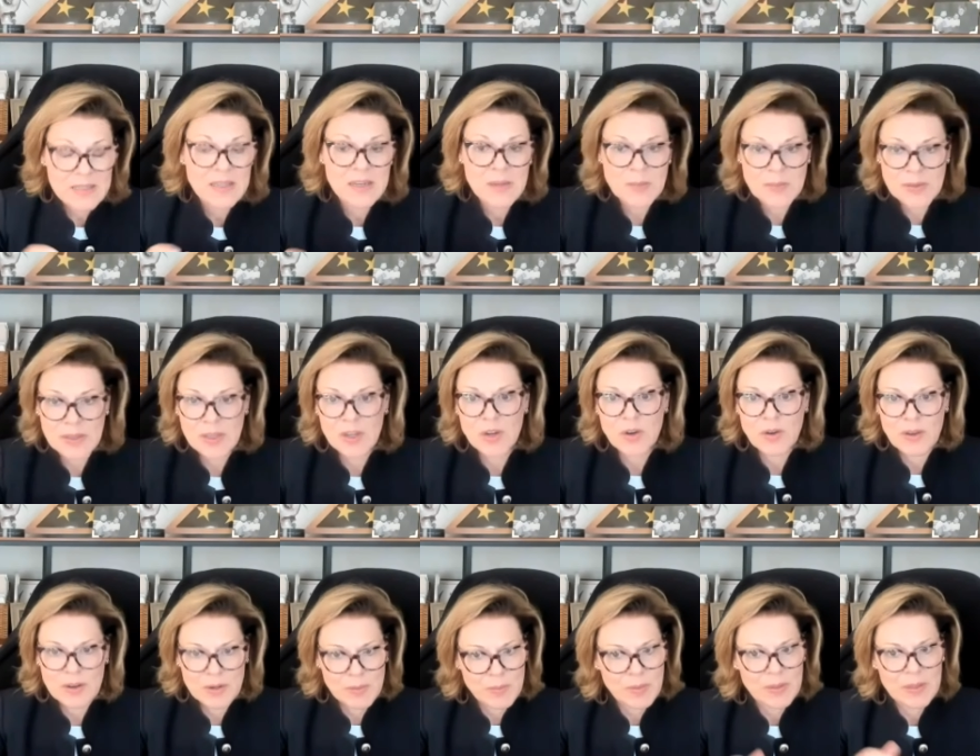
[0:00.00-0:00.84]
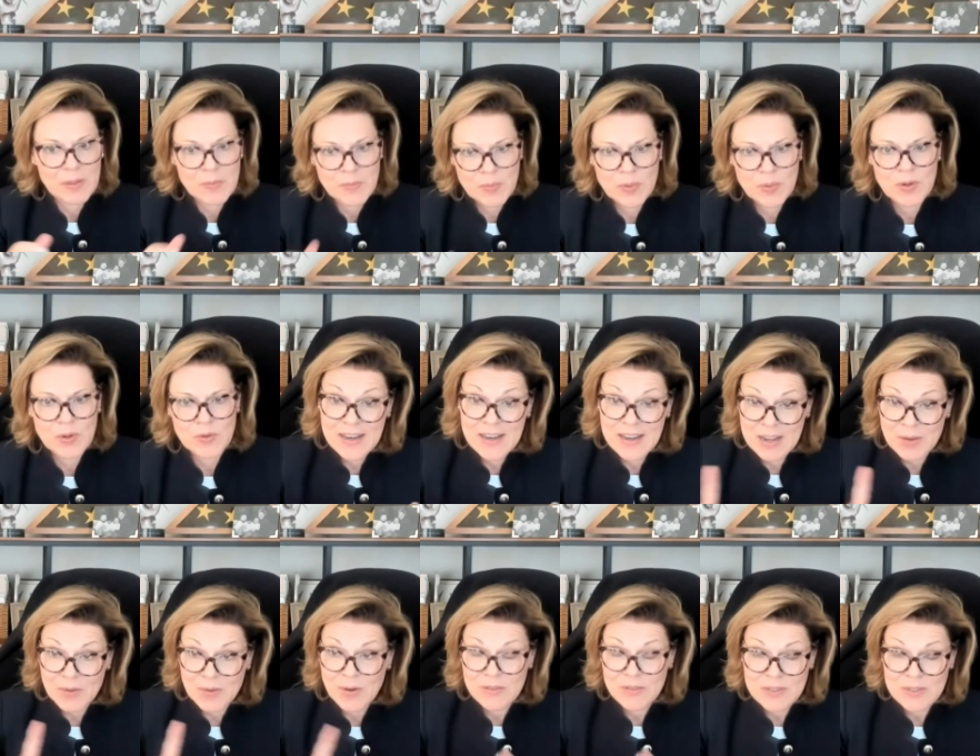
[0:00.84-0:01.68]
going to be incredibly important. And
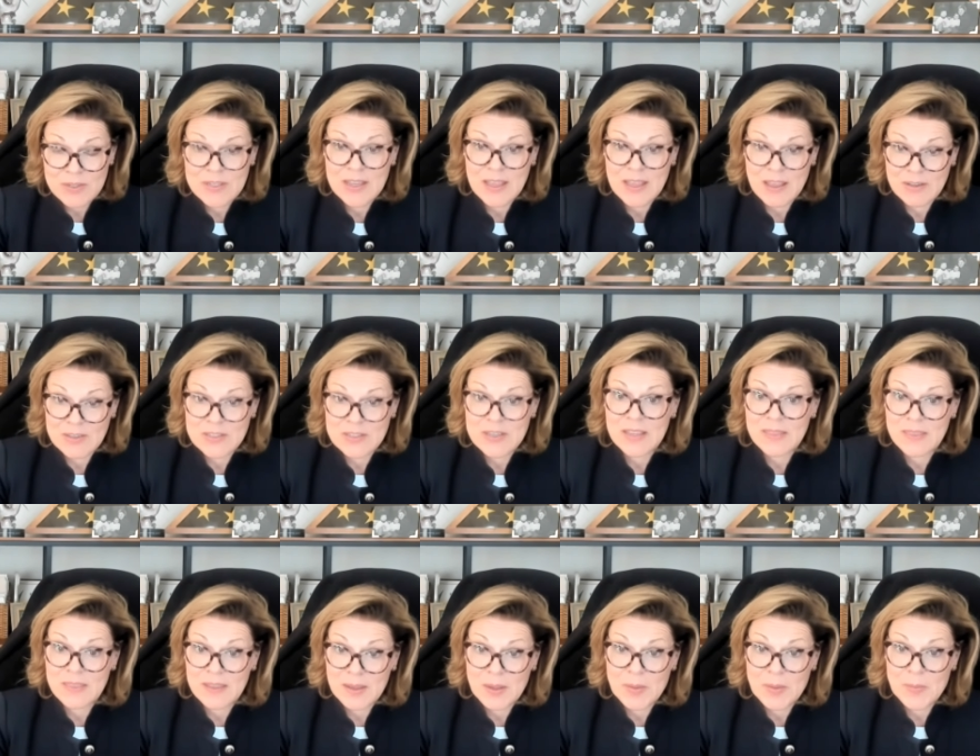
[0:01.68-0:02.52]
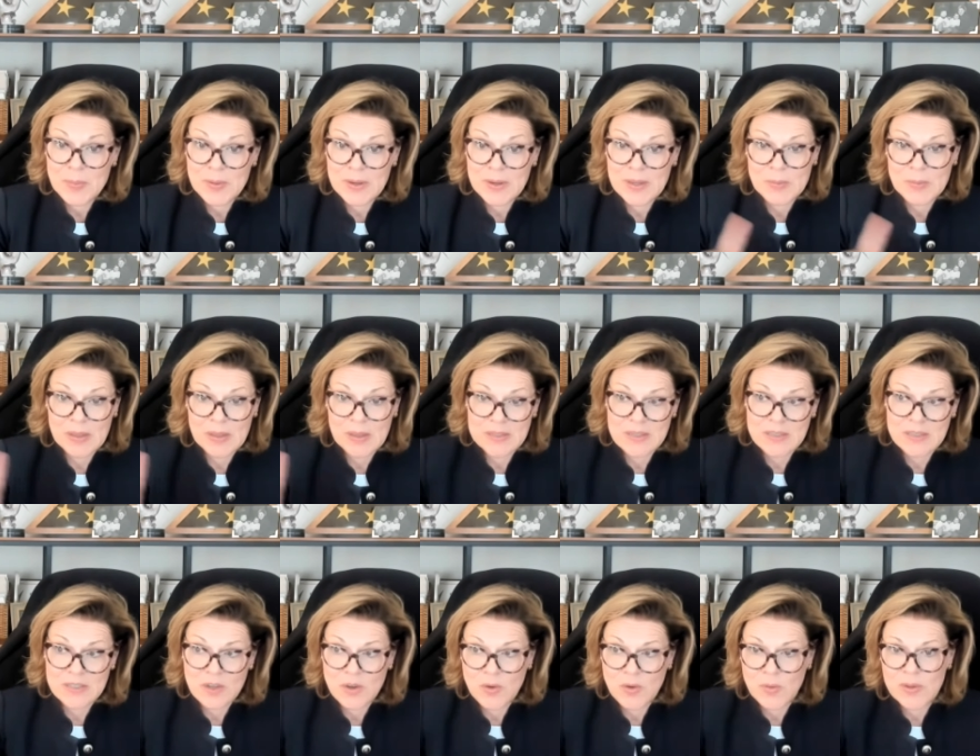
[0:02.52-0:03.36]
I would also say outside the company because
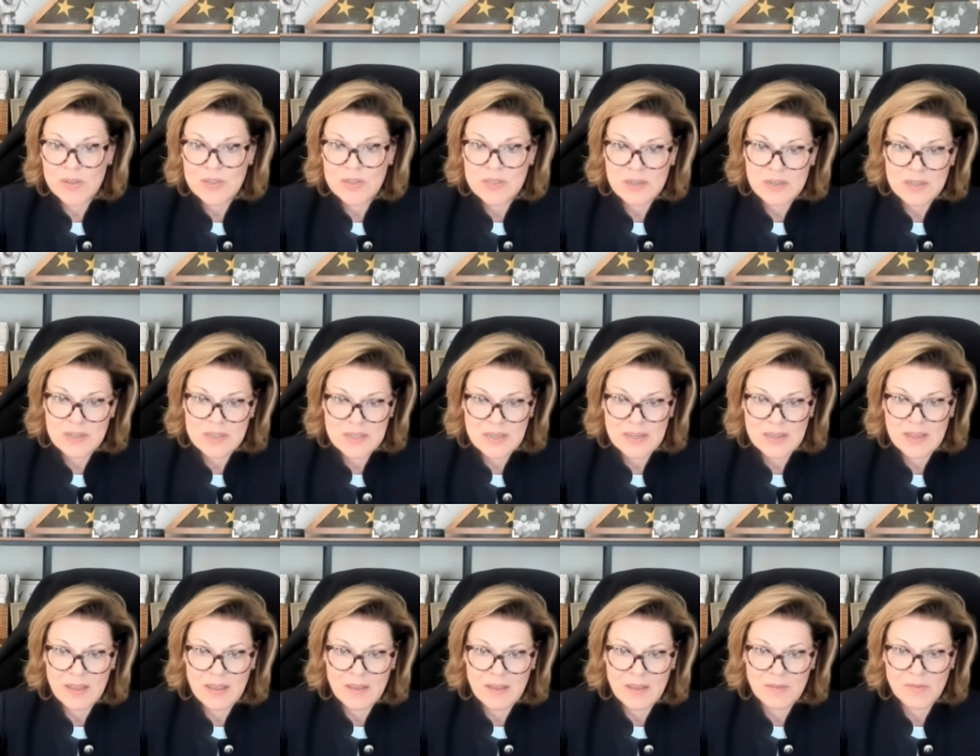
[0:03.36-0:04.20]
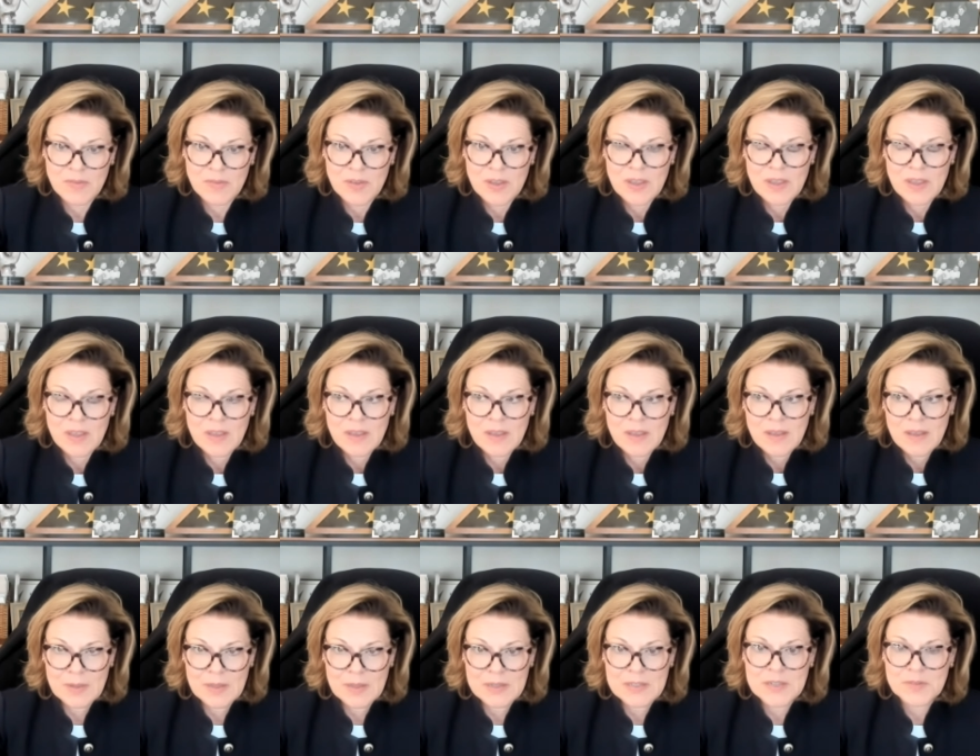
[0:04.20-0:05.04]
it's always nice to have
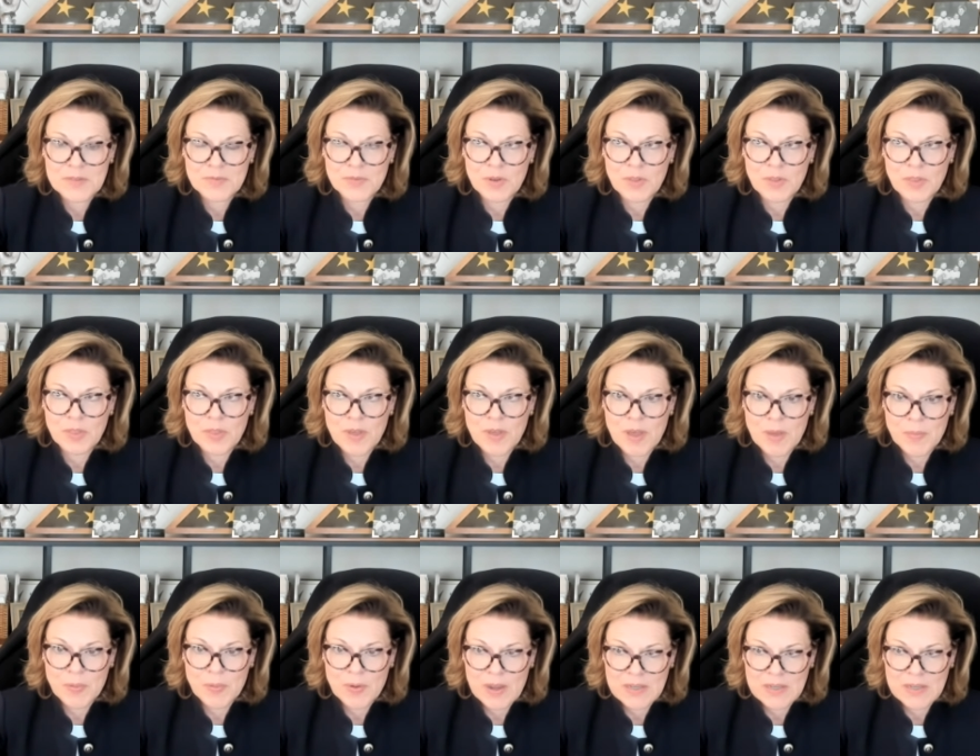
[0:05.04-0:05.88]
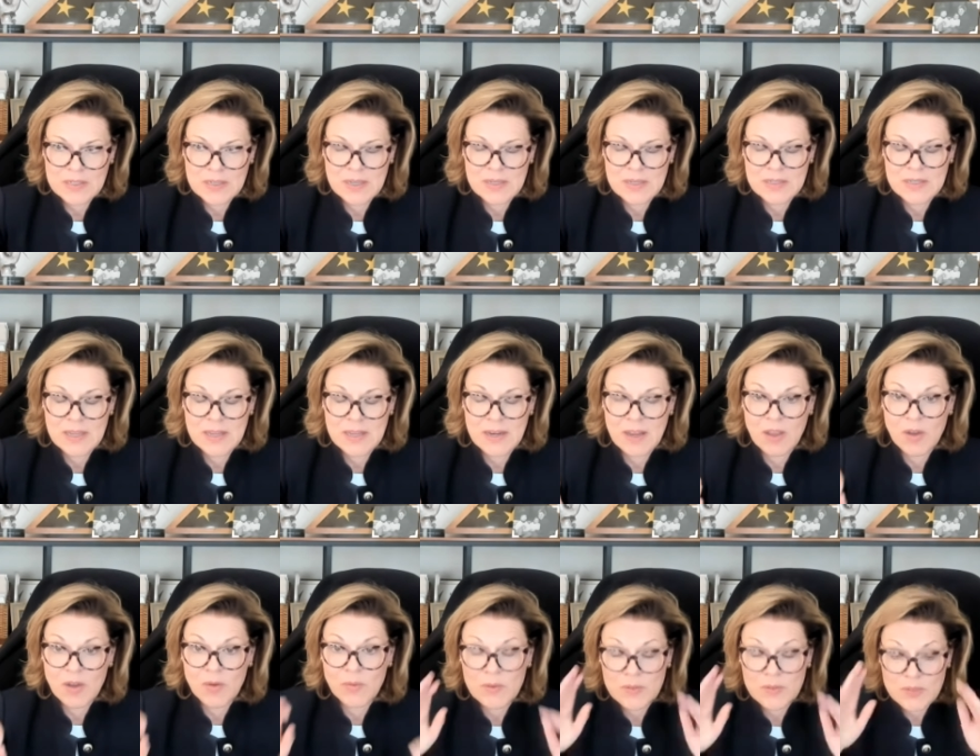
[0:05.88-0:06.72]
a different thought process. And
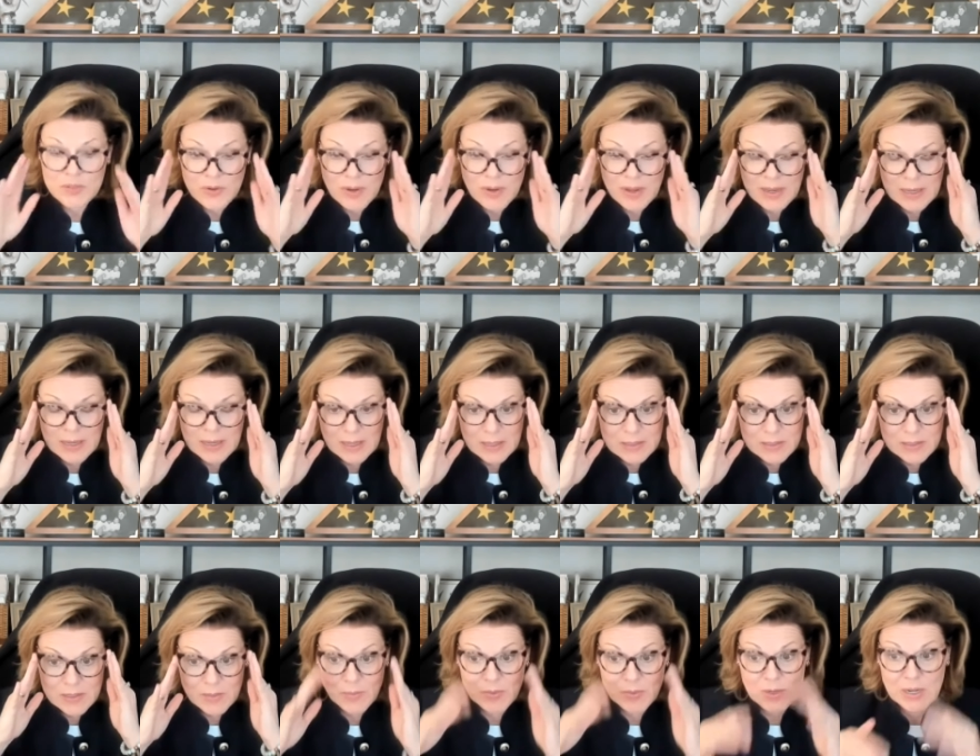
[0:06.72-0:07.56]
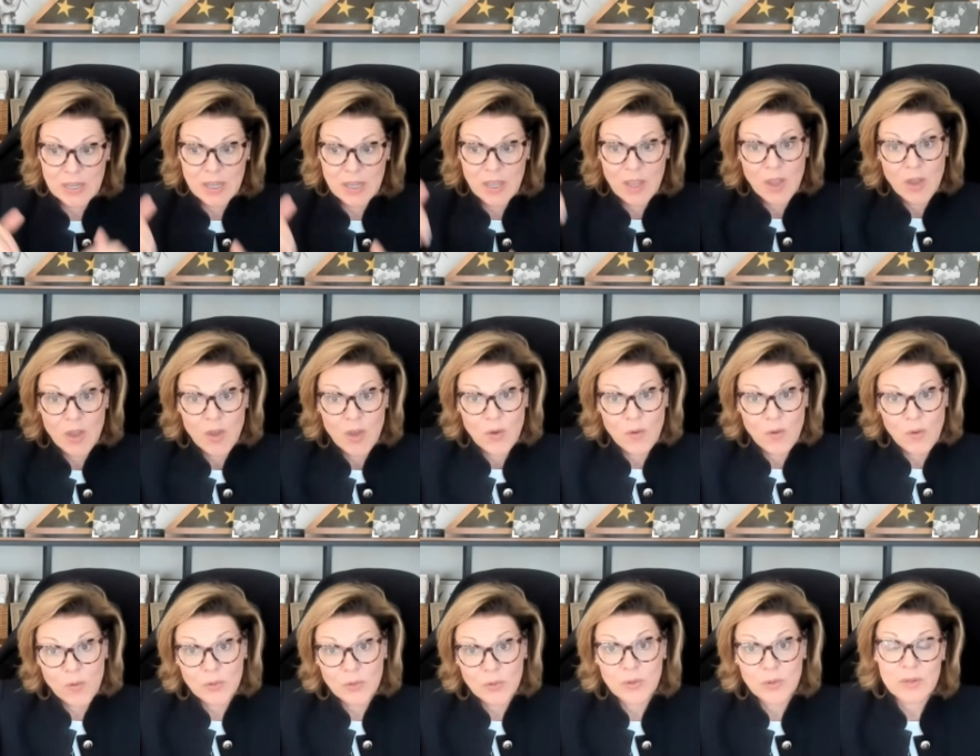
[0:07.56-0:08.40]
I always try and get somebody
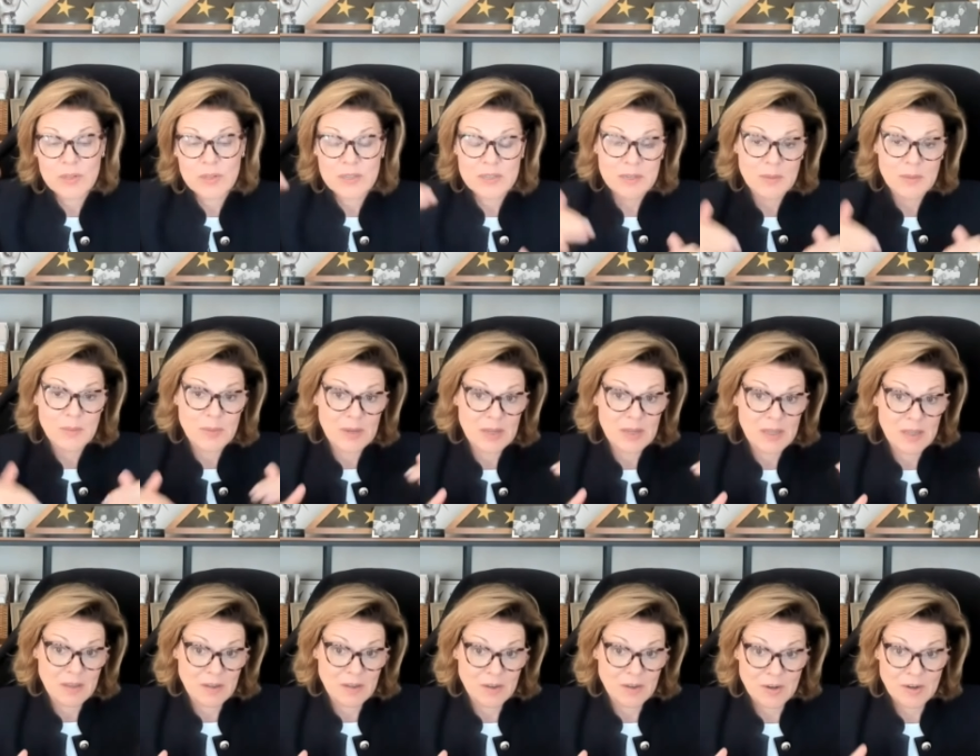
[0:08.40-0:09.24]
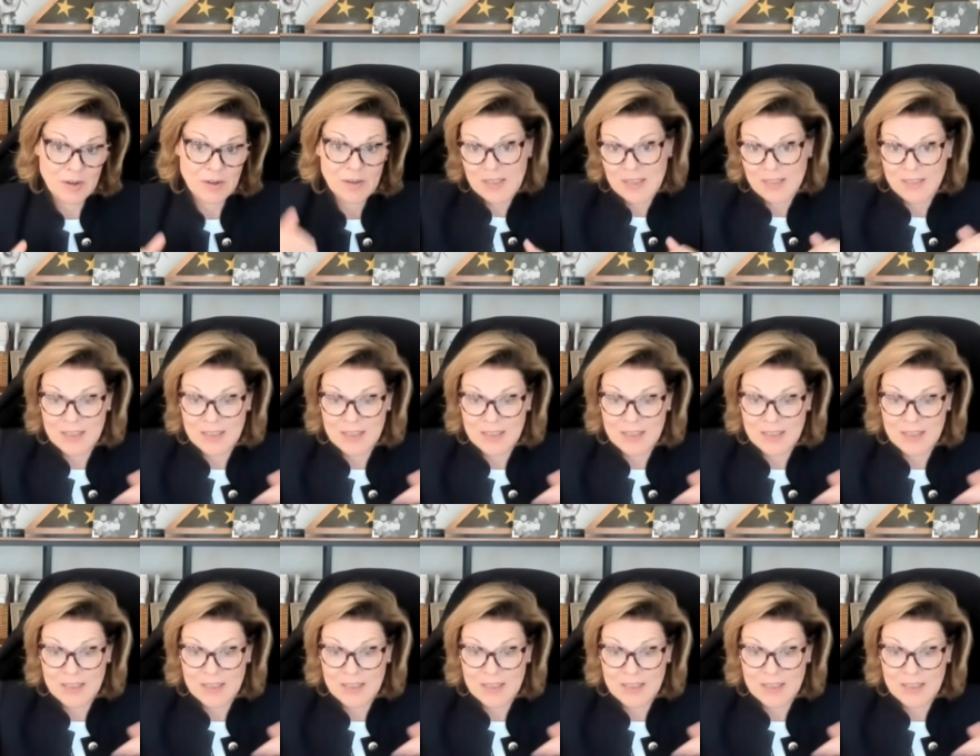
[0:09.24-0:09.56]
older and somebody younger.